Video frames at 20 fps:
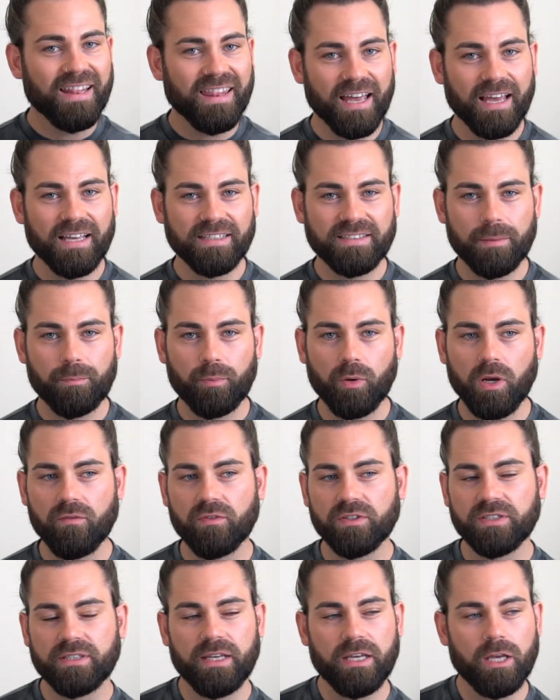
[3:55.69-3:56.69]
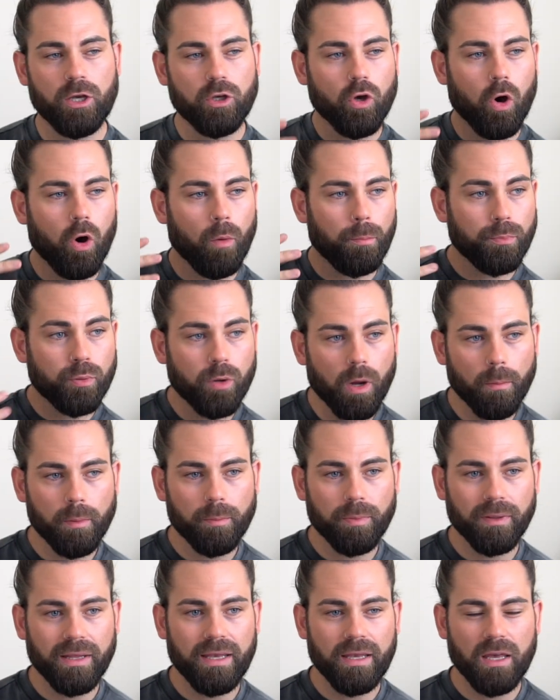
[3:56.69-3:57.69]
Like I said previously, you're
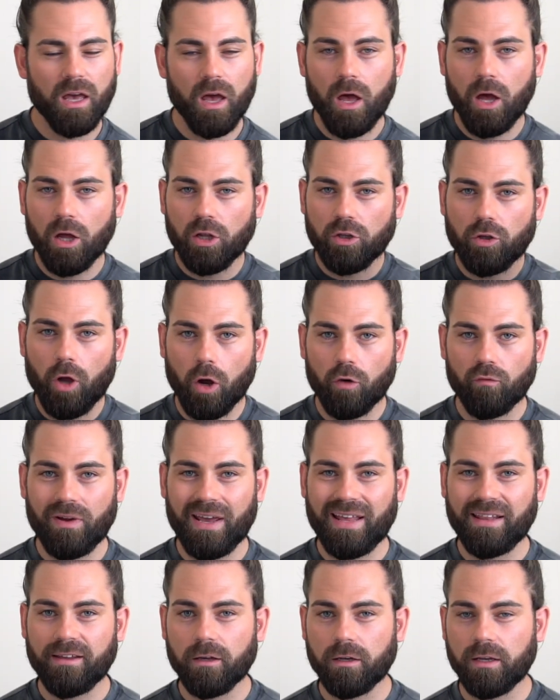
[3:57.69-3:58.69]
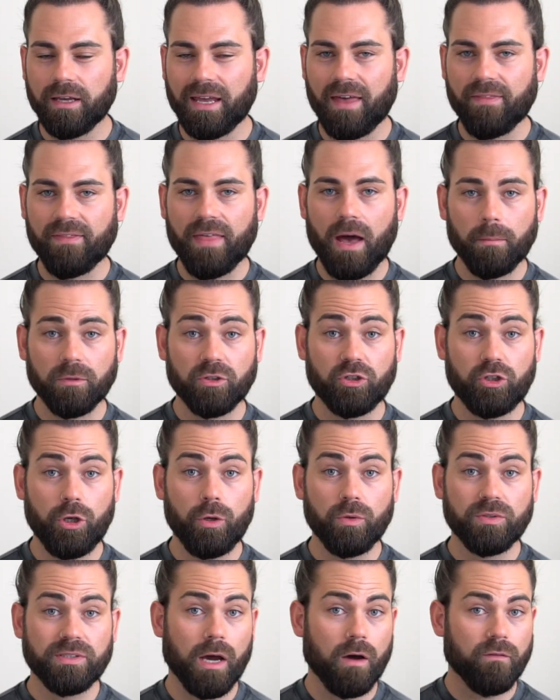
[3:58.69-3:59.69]
probably not really gonna get that much
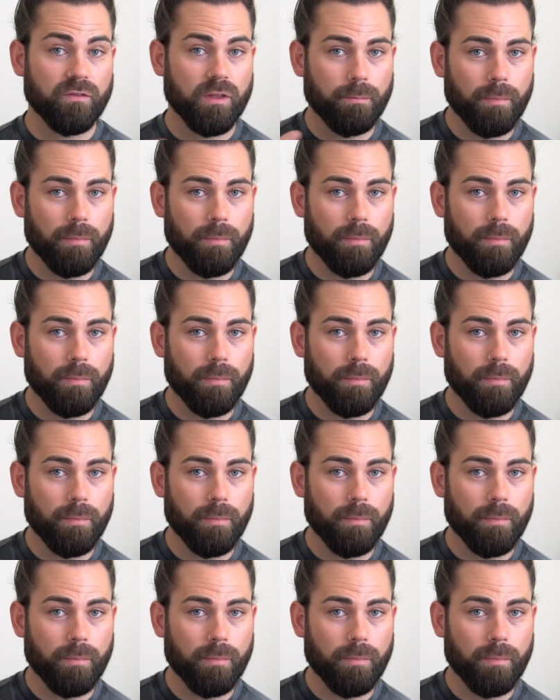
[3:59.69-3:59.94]
use out of the